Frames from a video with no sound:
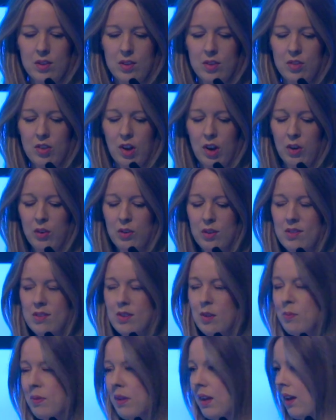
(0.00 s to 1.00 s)
So
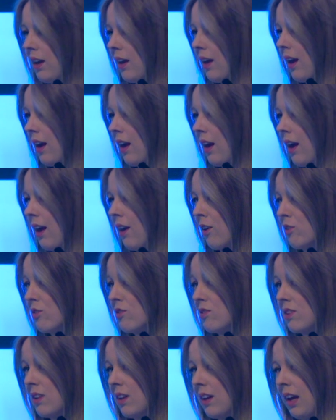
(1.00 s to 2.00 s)
something
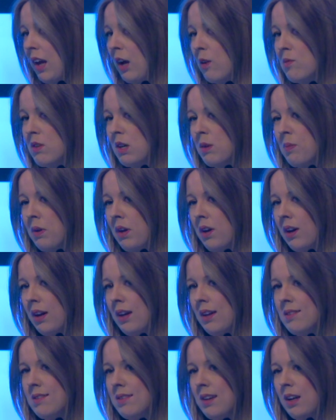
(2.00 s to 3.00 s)
else that
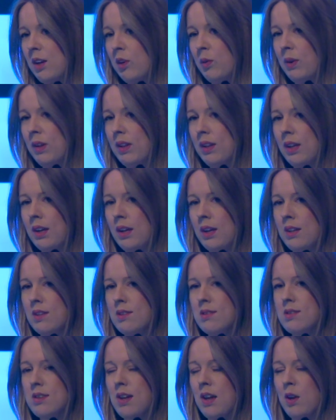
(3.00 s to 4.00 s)
Capgemini is dealing with
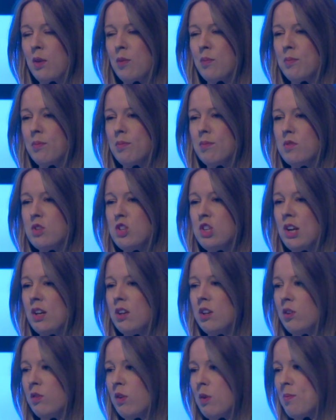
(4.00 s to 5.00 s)
is
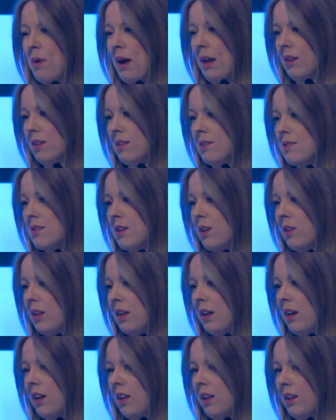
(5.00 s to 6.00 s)
gender imbalance. So I
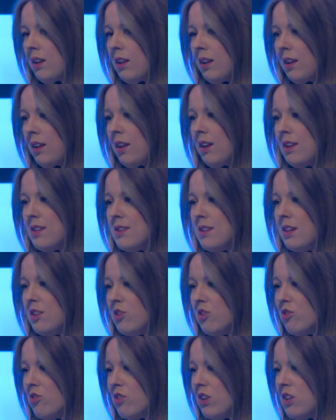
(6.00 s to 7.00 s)
think in the IT
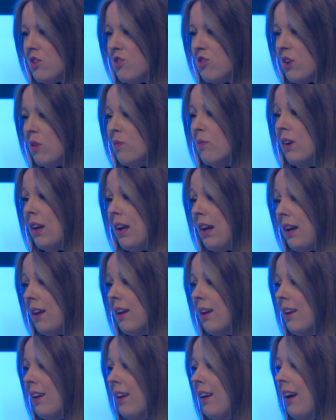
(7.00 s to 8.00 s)
industry generally,
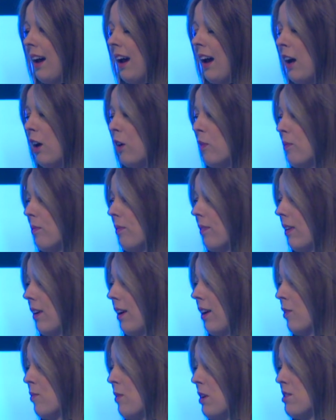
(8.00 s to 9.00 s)

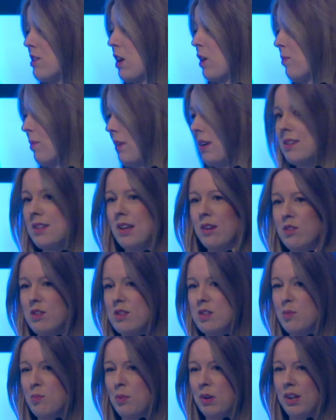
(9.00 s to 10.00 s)
most companies have a
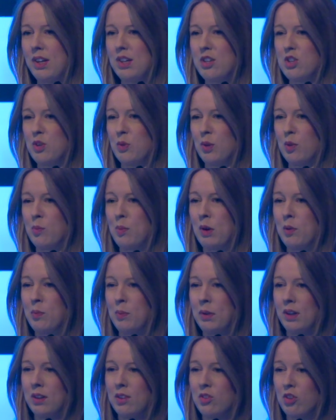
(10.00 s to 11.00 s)
similar issue at the
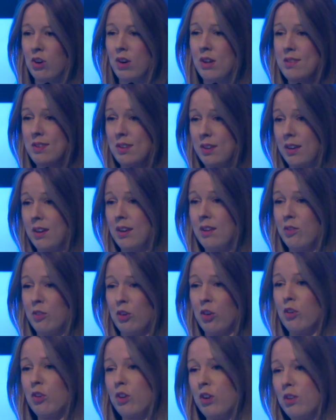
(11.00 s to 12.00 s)
moment in trying to
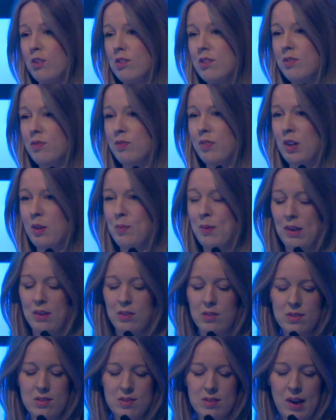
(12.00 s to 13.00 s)
recruit
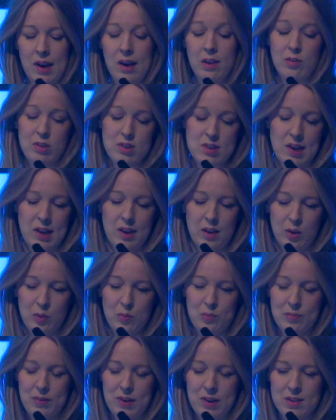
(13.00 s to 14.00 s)
females and retain
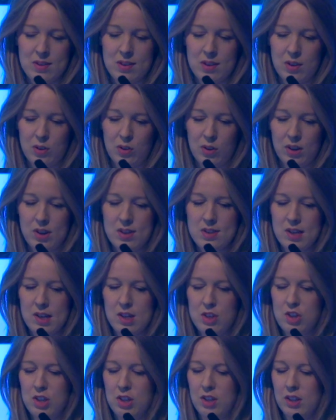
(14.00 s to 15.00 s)
them into the
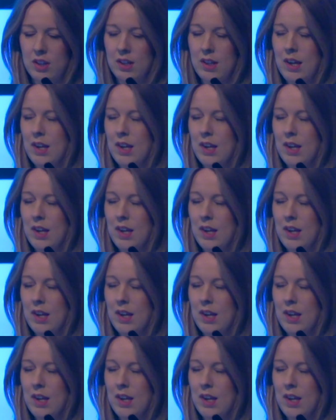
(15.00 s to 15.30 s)
organisation.